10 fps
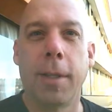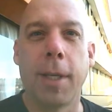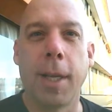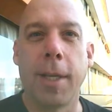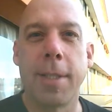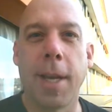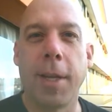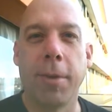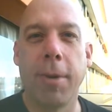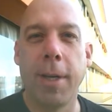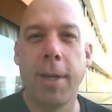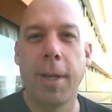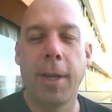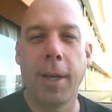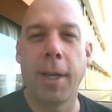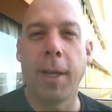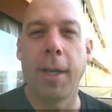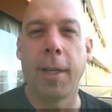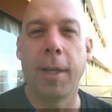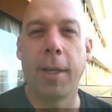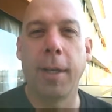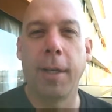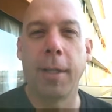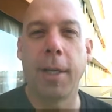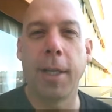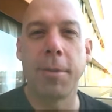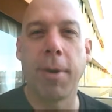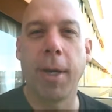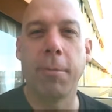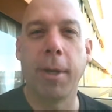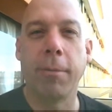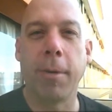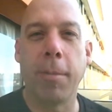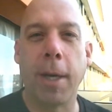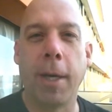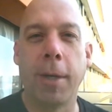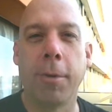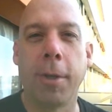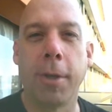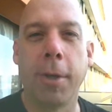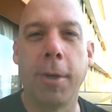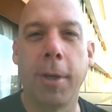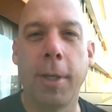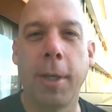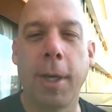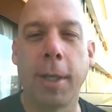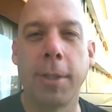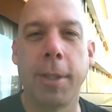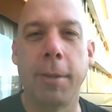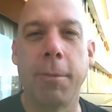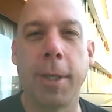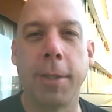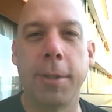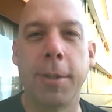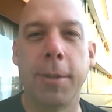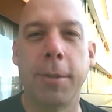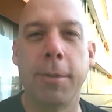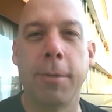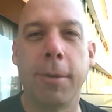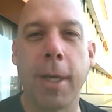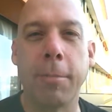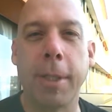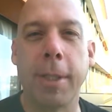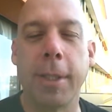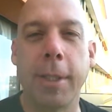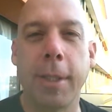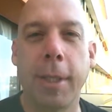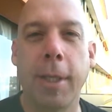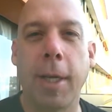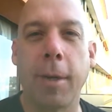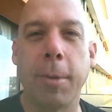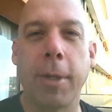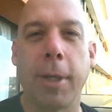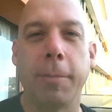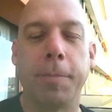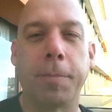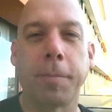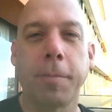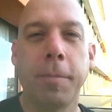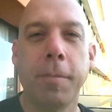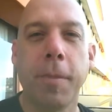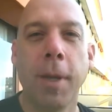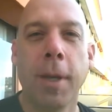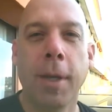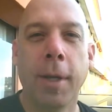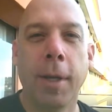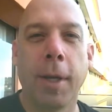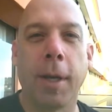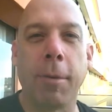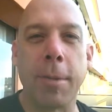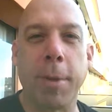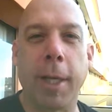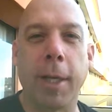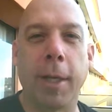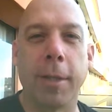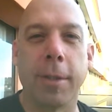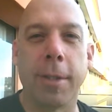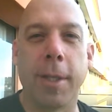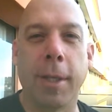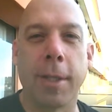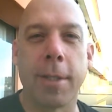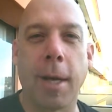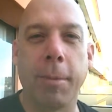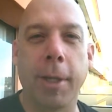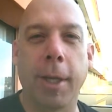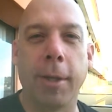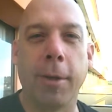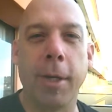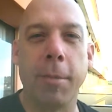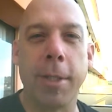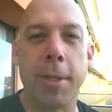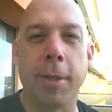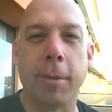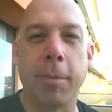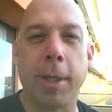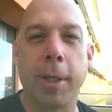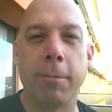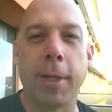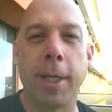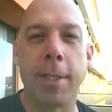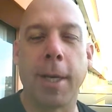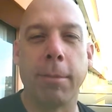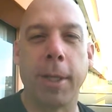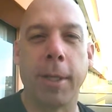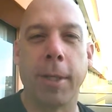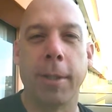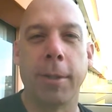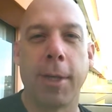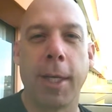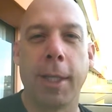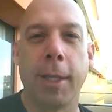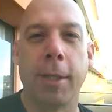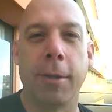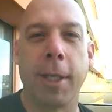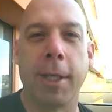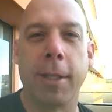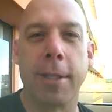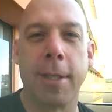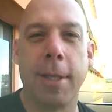Today is day 3, and today's ride went from Minot, North Dakota. I actually went to Edmonton, Alberta. I was planning on stopping at Lloydminster, but when I stopped there and trying to get hotels,